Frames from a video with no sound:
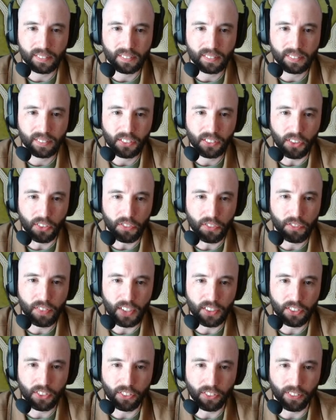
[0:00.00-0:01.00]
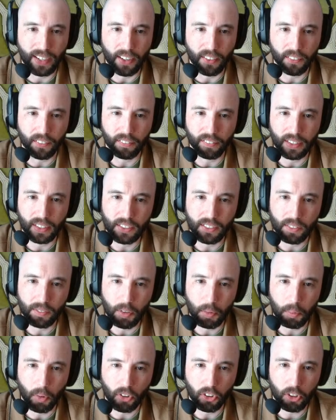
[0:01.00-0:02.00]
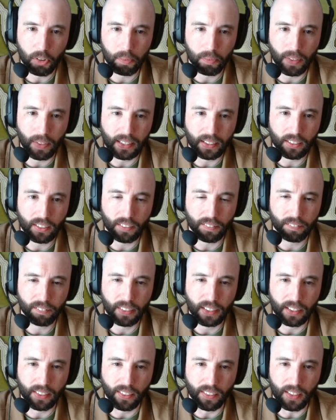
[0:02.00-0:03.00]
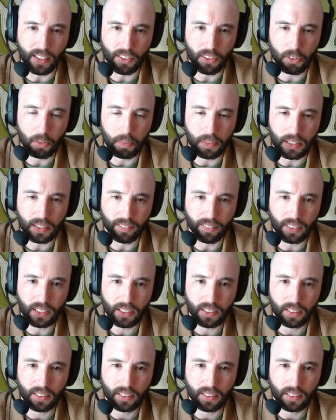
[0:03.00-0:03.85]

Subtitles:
So it fits around the region a bit more. Something like this, maybe.